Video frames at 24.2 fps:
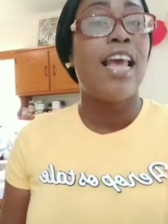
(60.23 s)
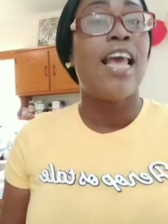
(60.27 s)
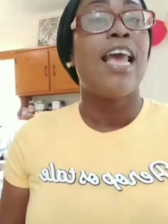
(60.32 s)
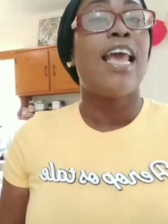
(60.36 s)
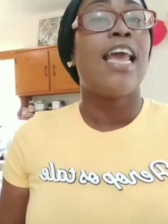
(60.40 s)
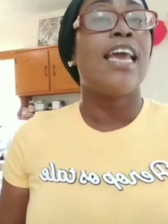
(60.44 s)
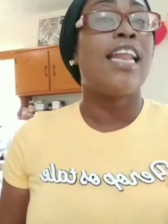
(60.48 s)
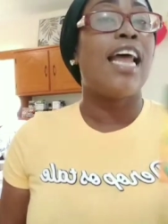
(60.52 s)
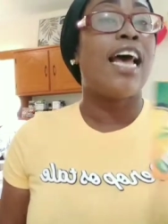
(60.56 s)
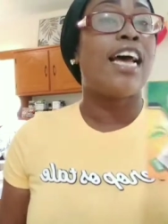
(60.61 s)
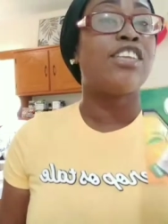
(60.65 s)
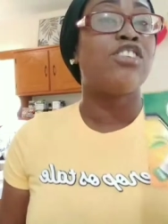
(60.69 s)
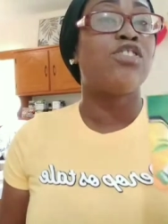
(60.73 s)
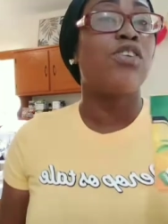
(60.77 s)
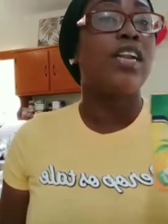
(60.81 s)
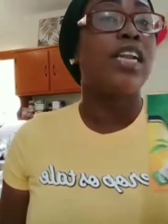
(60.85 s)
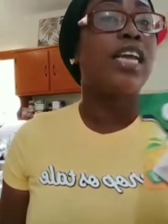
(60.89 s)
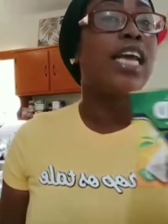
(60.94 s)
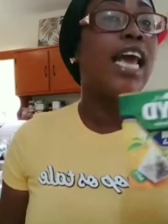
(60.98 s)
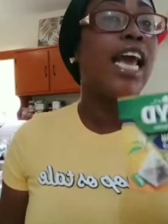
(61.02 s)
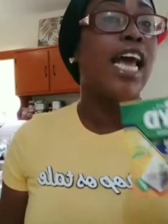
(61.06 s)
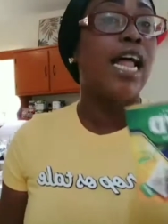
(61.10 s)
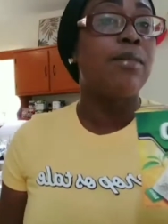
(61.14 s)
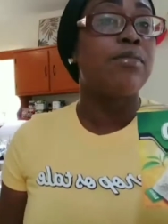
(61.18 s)
It
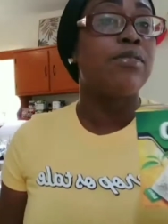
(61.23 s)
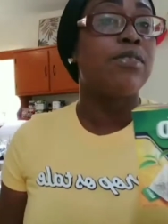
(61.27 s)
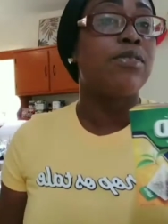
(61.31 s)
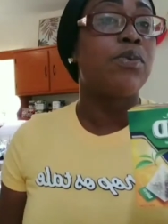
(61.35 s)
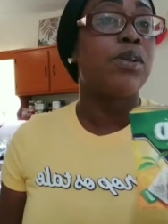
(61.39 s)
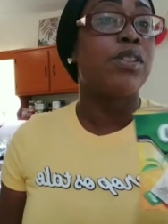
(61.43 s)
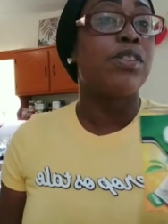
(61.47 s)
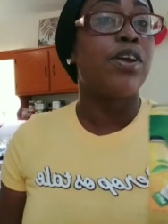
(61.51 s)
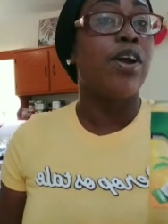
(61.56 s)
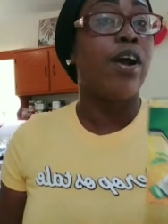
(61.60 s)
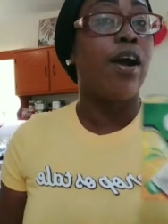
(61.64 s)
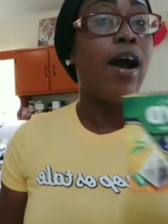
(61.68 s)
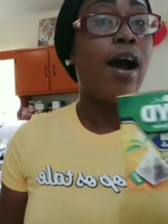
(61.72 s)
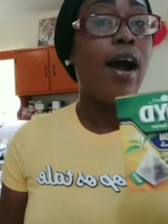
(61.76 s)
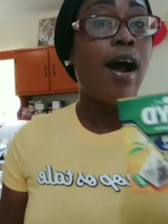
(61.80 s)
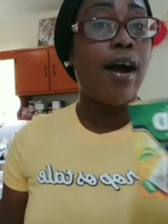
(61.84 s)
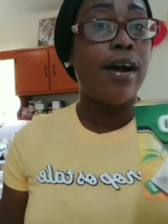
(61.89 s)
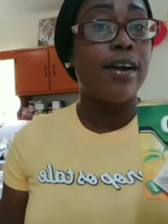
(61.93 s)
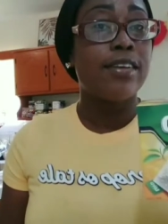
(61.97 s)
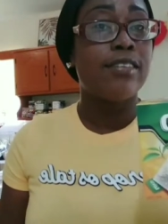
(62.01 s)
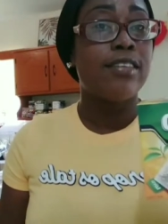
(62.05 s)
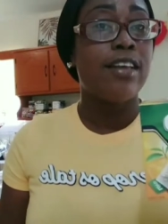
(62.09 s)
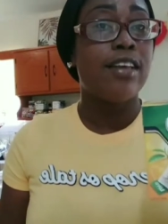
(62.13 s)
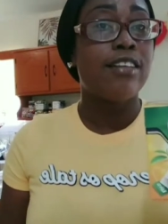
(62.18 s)
actually helps with your
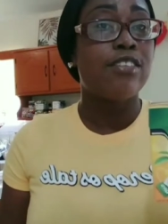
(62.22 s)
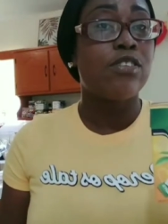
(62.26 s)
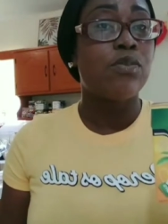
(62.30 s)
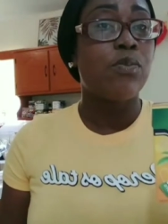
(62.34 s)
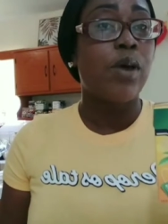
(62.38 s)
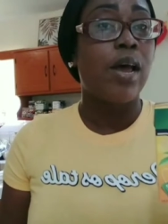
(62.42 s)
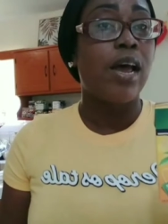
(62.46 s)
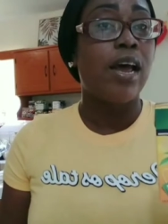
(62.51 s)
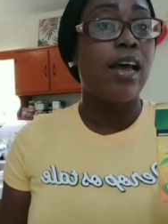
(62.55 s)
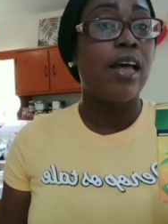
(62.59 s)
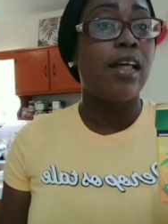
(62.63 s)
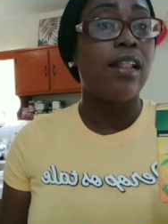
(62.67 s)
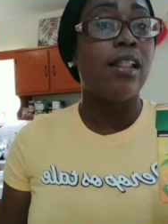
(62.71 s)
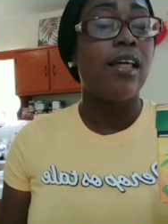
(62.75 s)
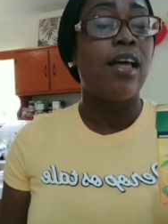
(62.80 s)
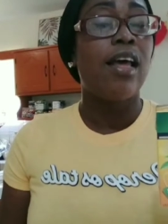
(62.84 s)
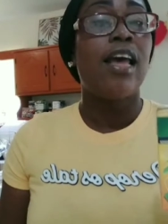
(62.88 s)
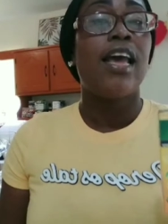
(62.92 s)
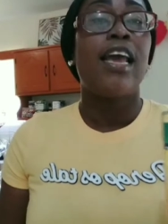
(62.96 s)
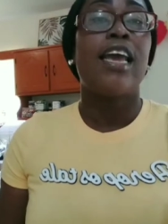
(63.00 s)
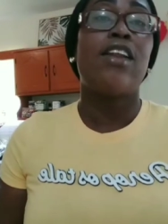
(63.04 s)
heart as well.